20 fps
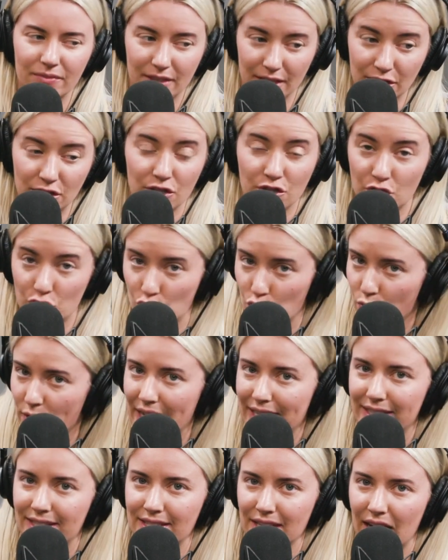This is a
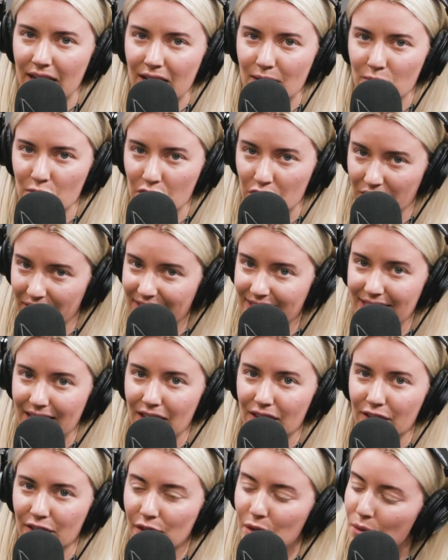direct sign. I'm literally
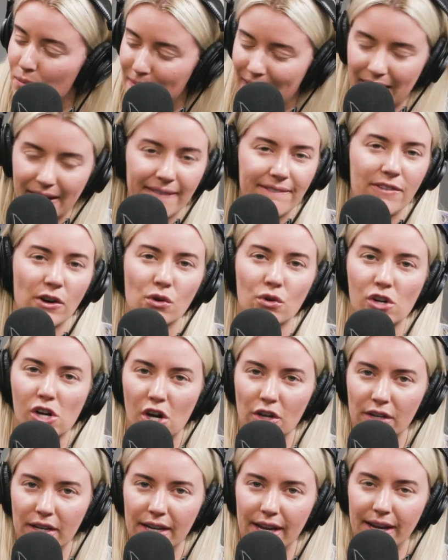telling you, make a phone
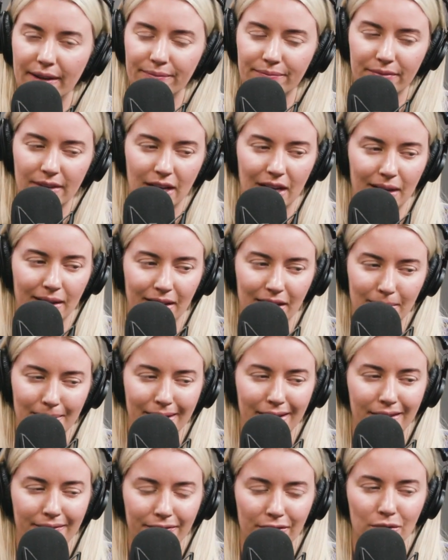call today. I'm going to
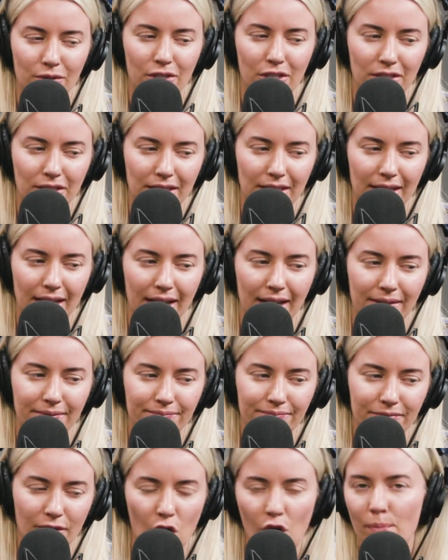make a phone call today.
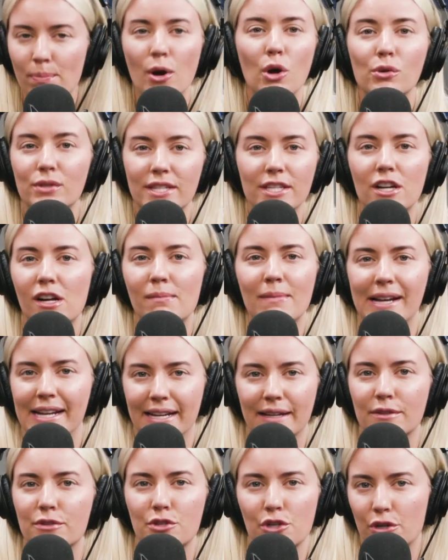I'll post it on
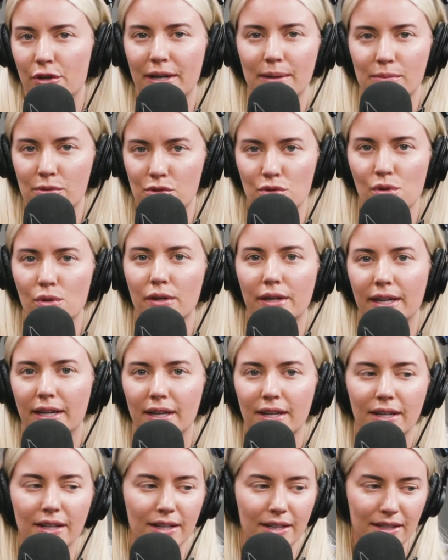my Instagram
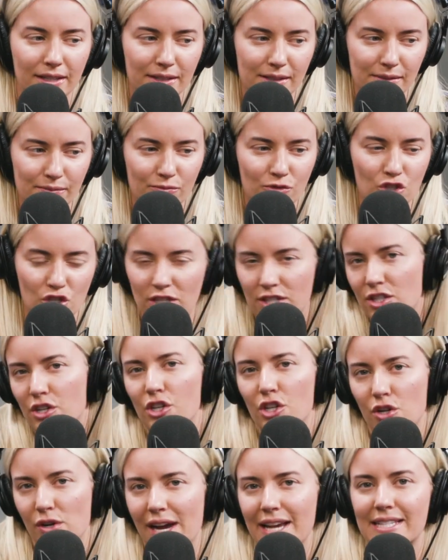story just
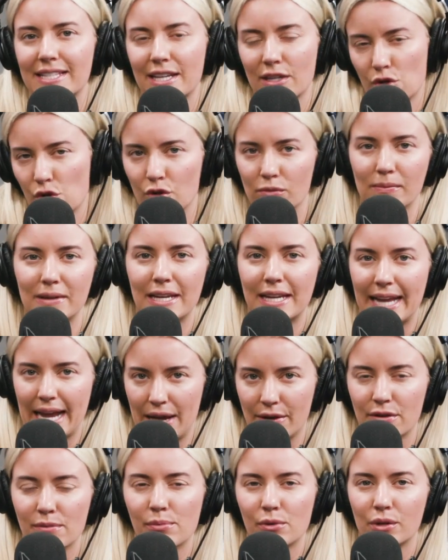so you guys can hold me
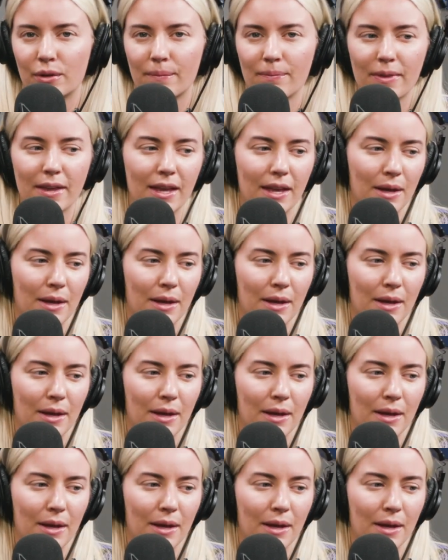accountable.